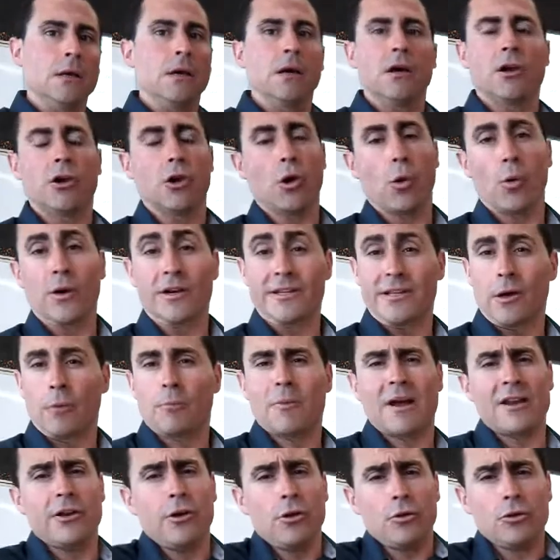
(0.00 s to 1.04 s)
lower down,
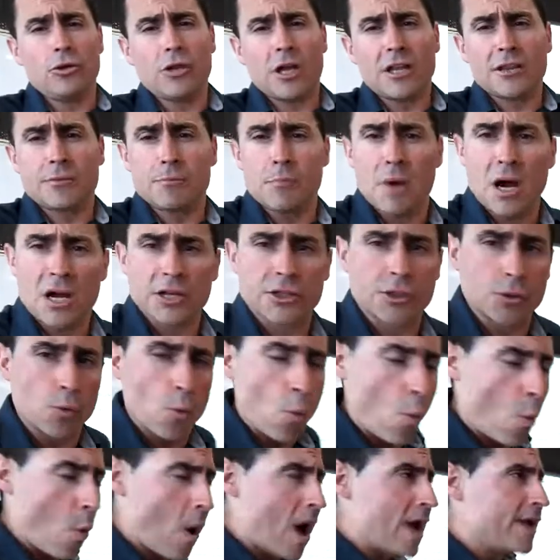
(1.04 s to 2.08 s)
but not that much.
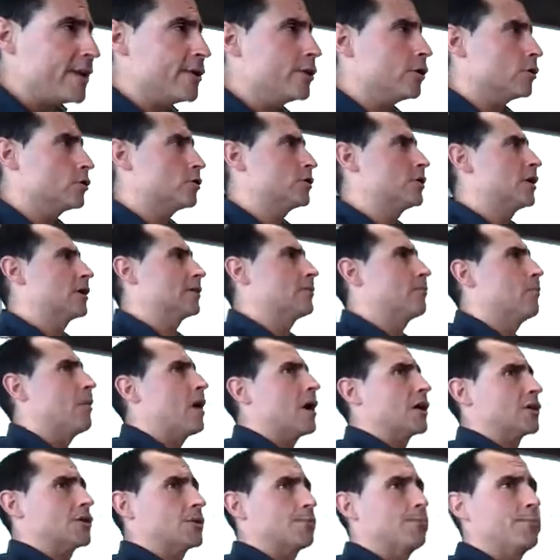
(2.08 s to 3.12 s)
Why not that
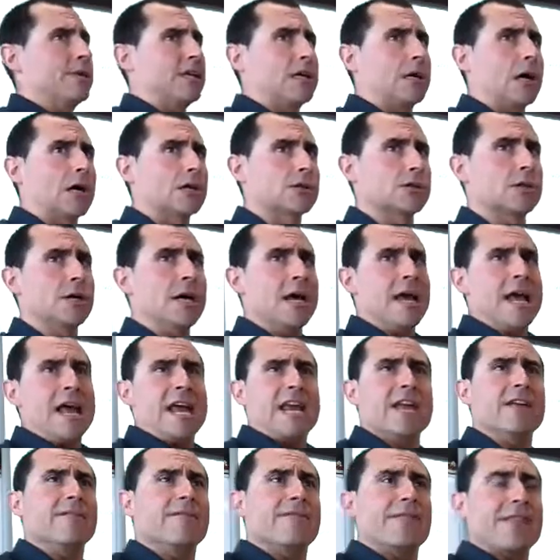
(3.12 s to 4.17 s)
much? Because
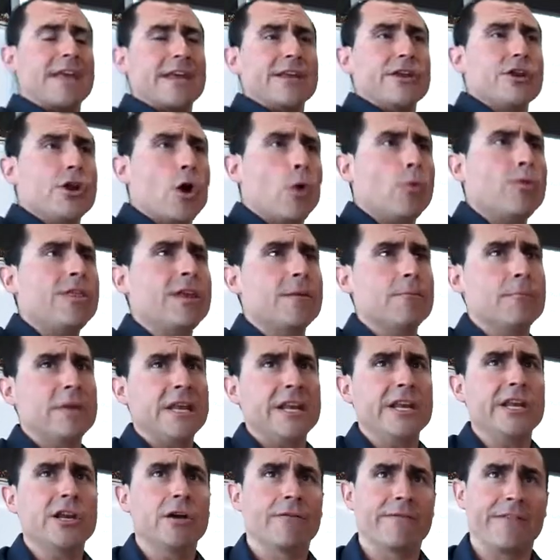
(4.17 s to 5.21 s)
if they know the
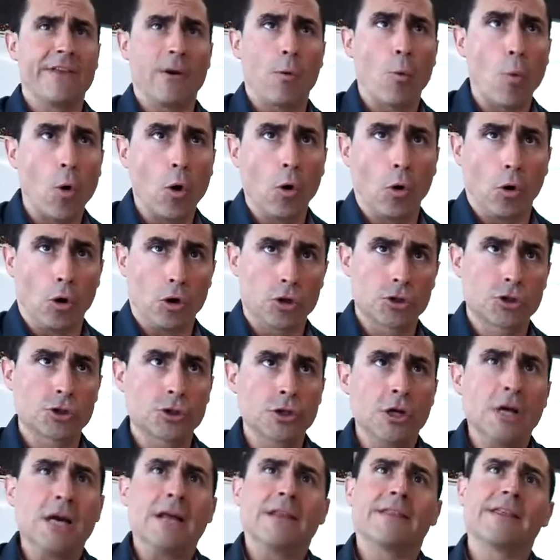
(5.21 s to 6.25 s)
meaning of the words,
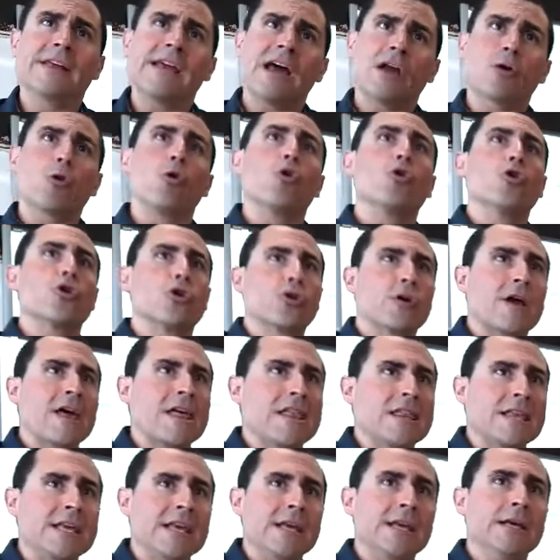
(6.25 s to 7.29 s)
they are
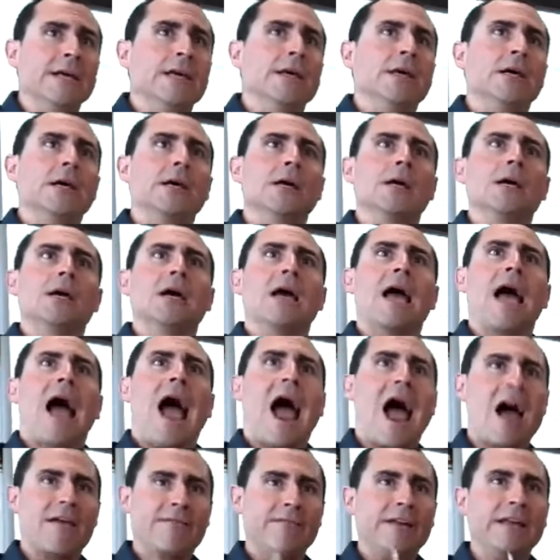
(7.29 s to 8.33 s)
already
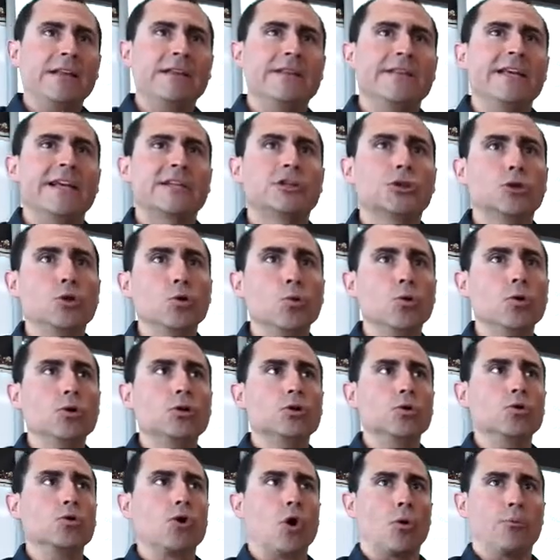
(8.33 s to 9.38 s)
having the tool
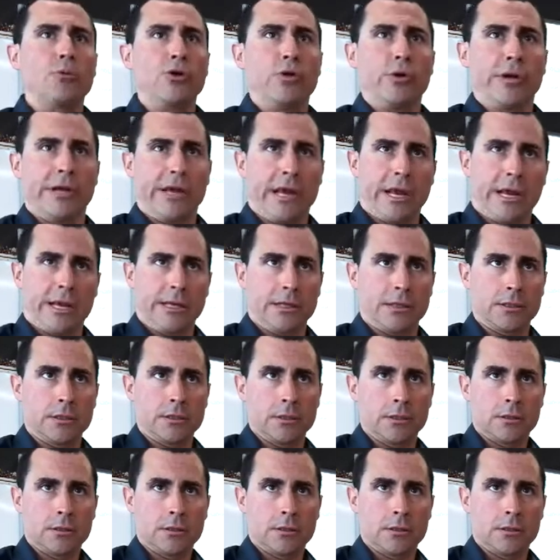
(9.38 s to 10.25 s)
to communicate.